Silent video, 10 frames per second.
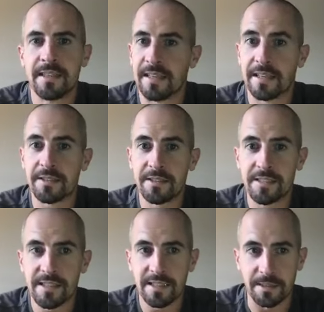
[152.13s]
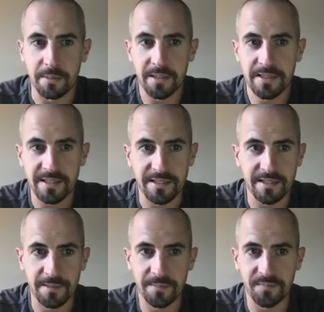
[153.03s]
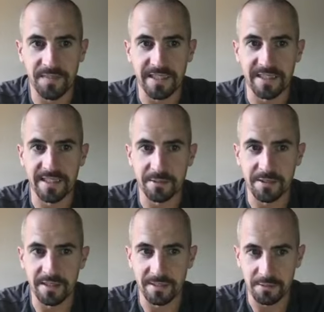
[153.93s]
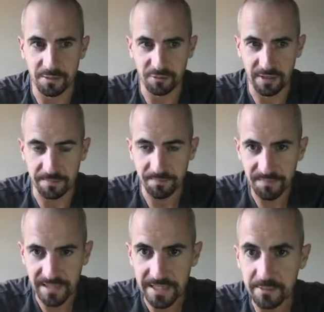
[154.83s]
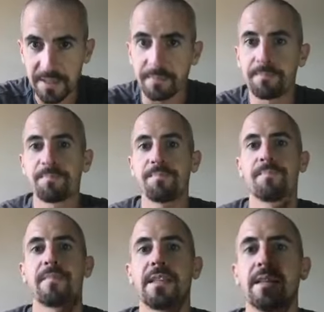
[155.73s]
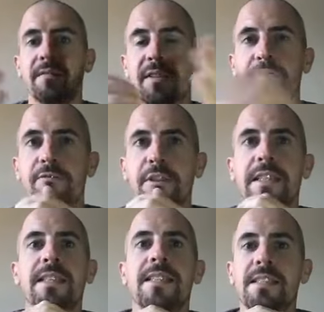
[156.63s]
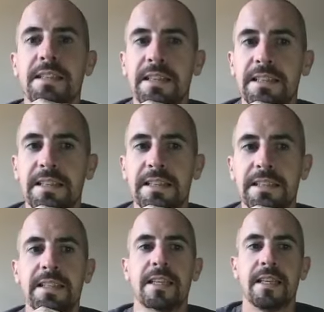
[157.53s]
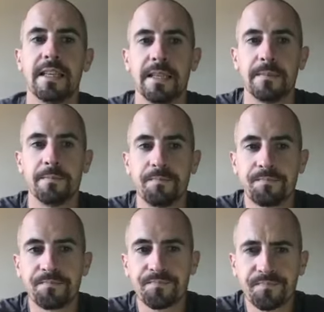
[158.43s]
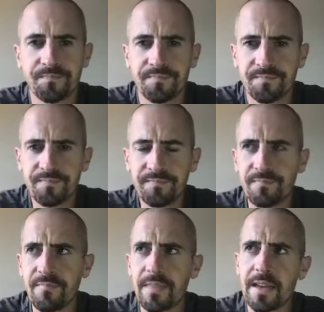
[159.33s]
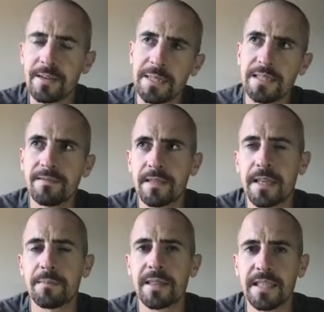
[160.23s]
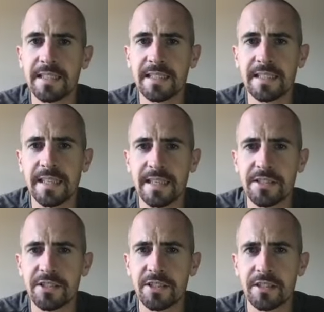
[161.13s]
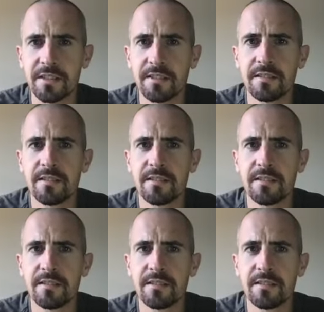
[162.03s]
And I couldn't sleep. So yeah, that was that was grim. Anyway, th- for the race, I um I mean, I'm thinking next year